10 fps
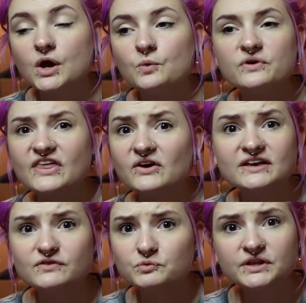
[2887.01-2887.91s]
without
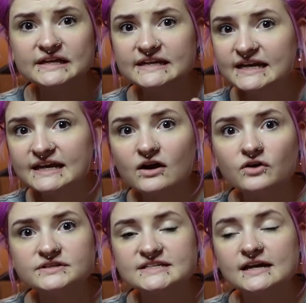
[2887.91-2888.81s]
even really needing all
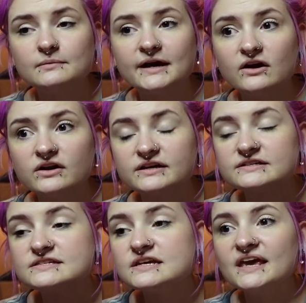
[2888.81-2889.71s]
these antibiotics.